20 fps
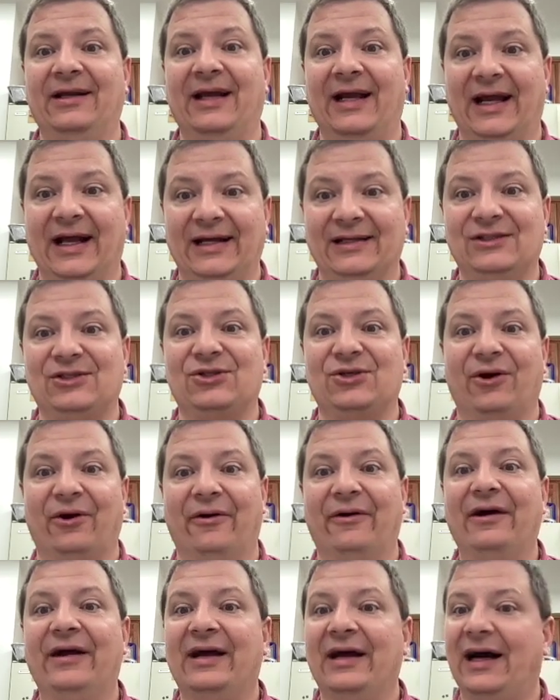And
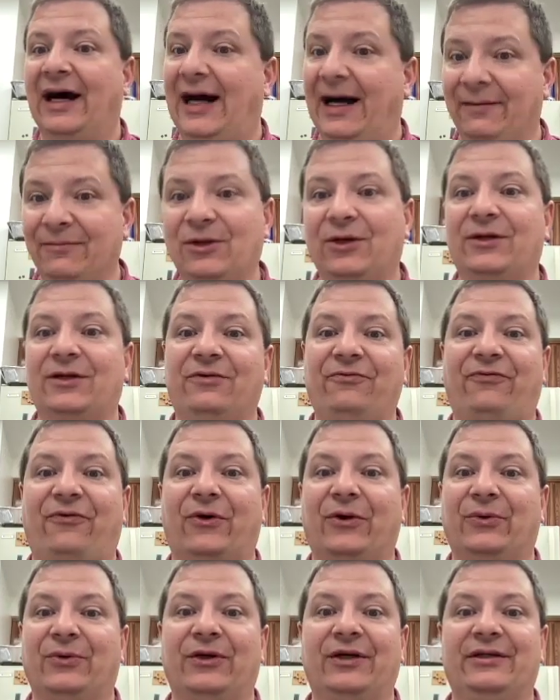so I'm looking
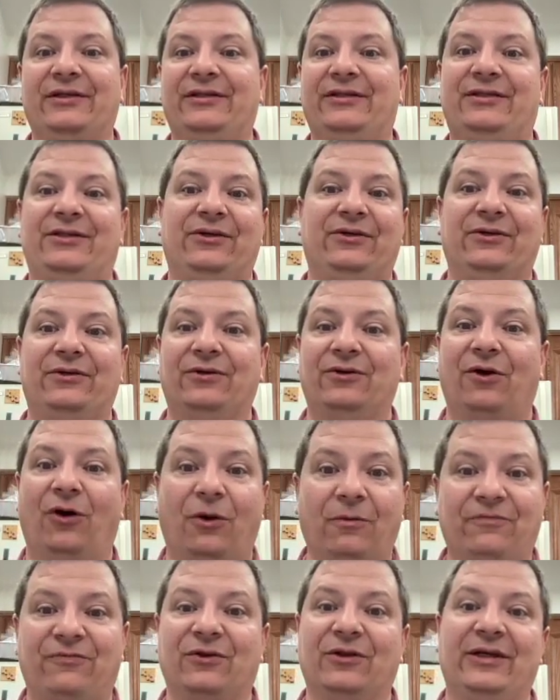forward to
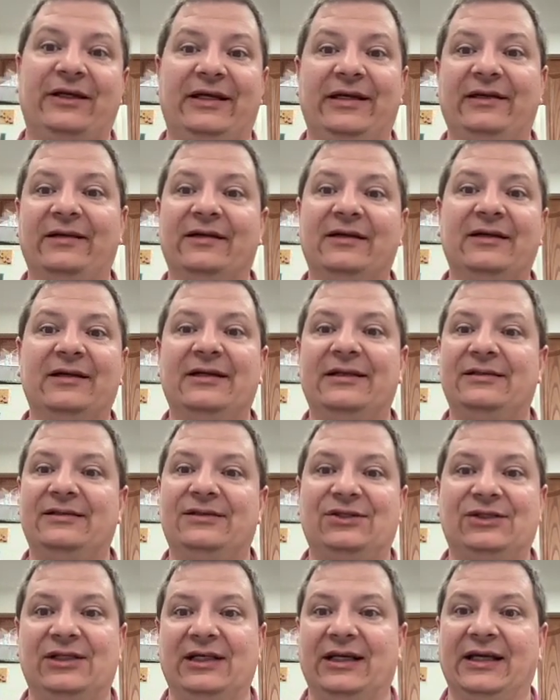hopefully
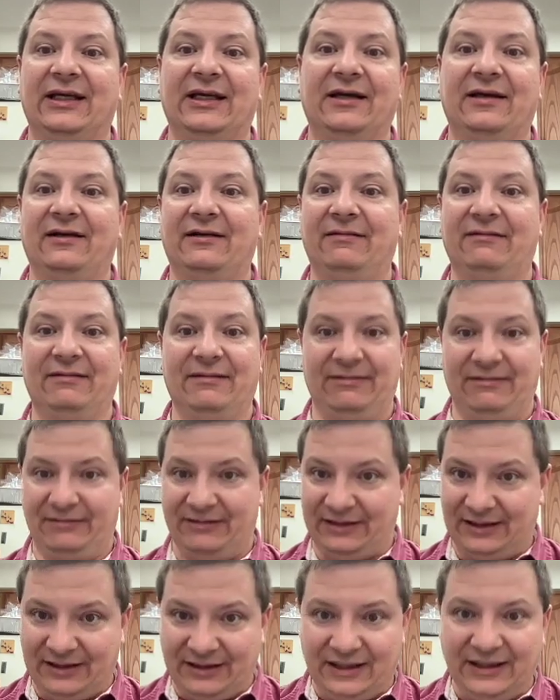seeing
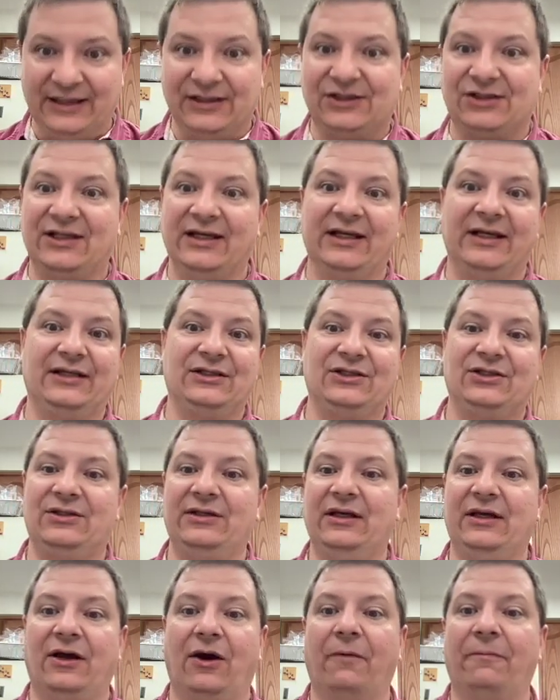these things,
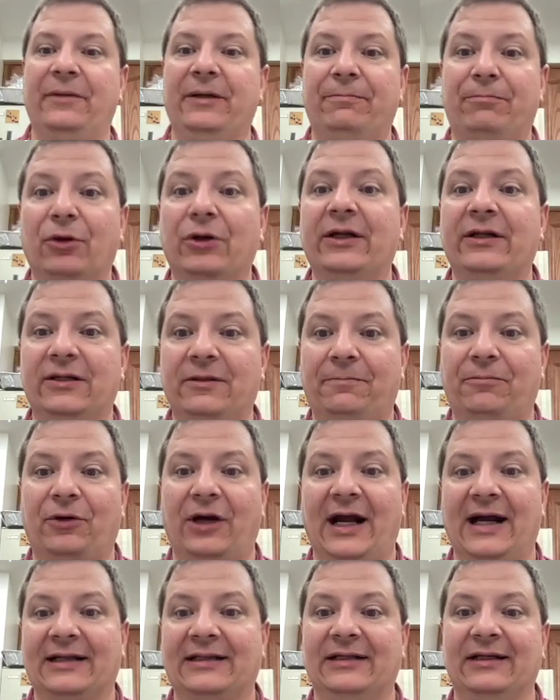be put into
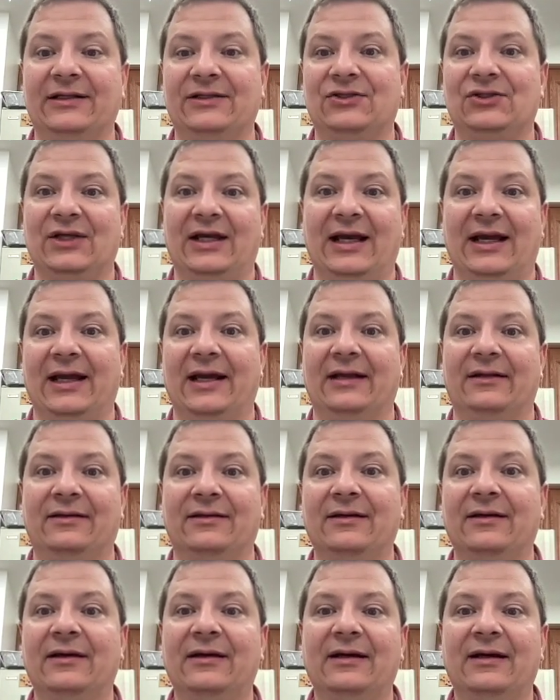practice and
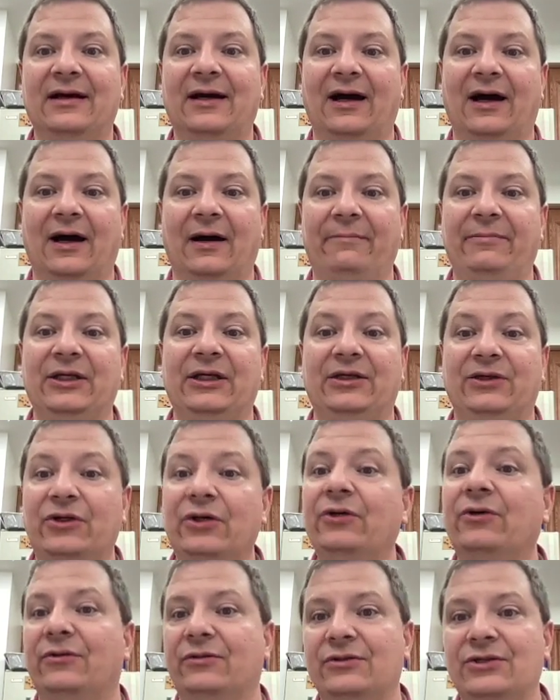be
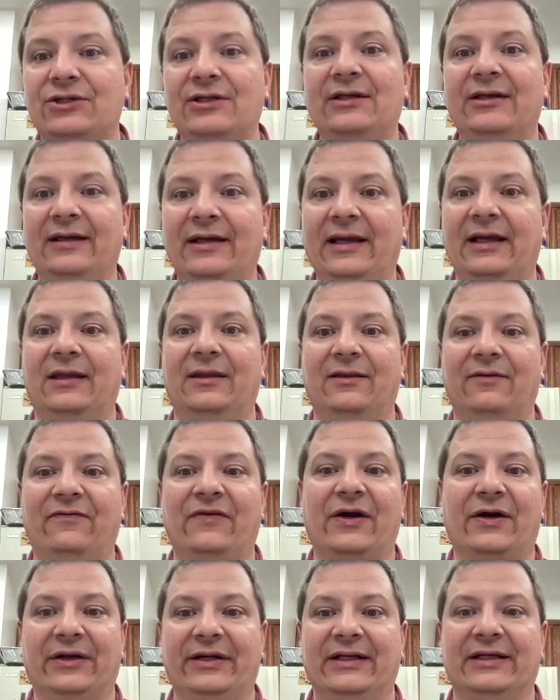used in the
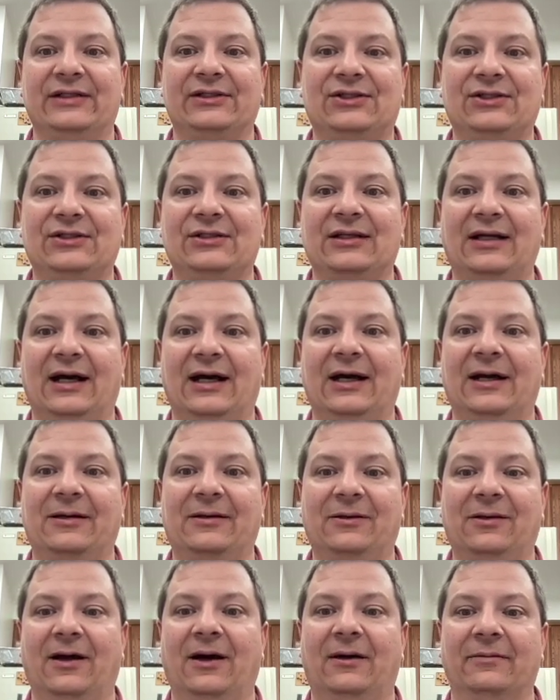various
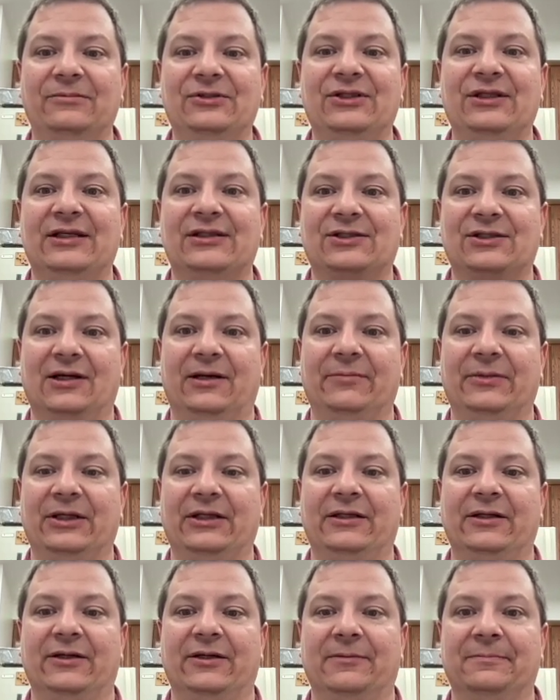clubs this coming
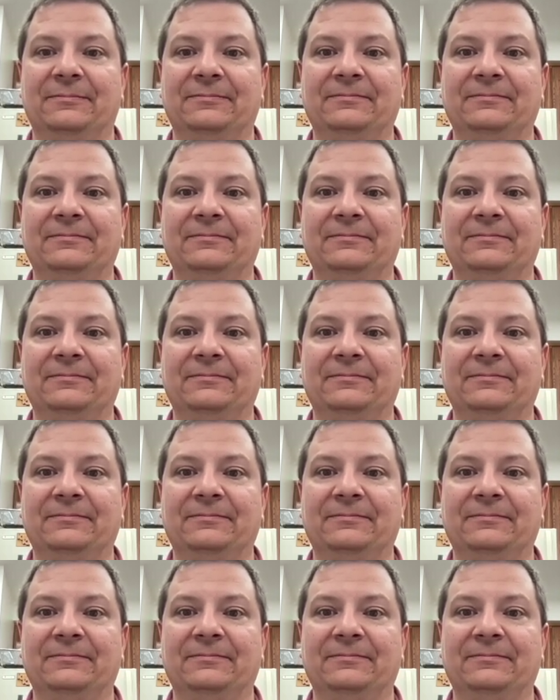year.